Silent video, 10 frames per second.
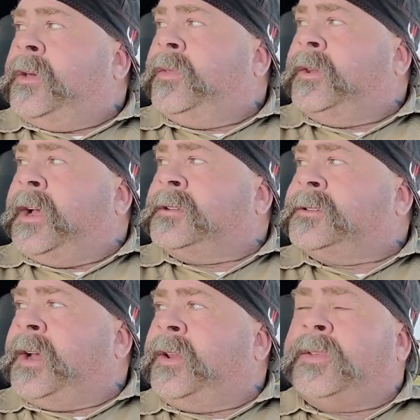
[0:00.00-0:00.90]
The
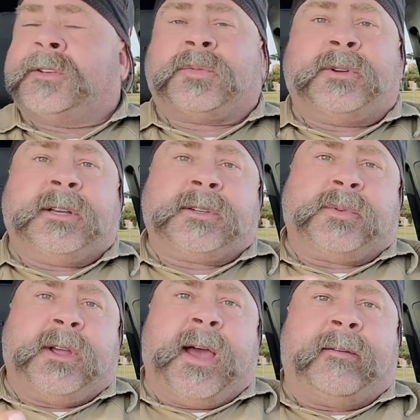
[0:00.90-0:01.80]
downside to this one is
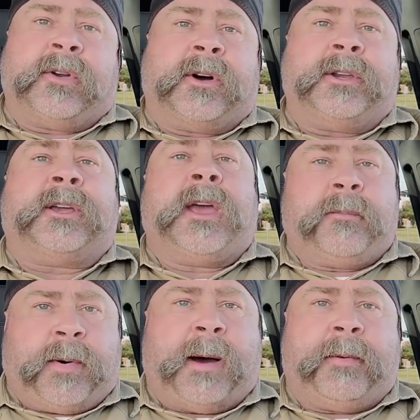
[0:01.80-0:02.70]
when you have it on, you
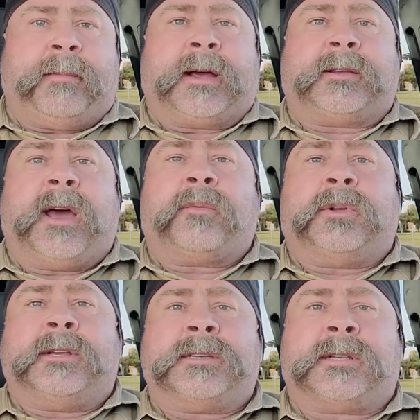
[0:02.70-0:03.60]
can't pop it back down
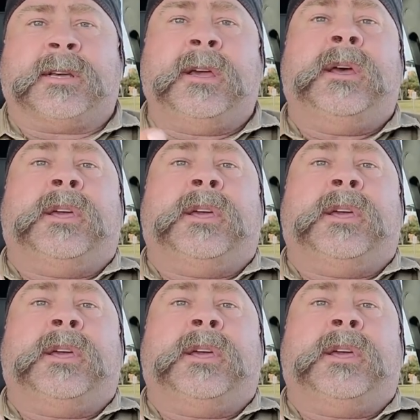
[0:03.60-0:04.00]
real easily.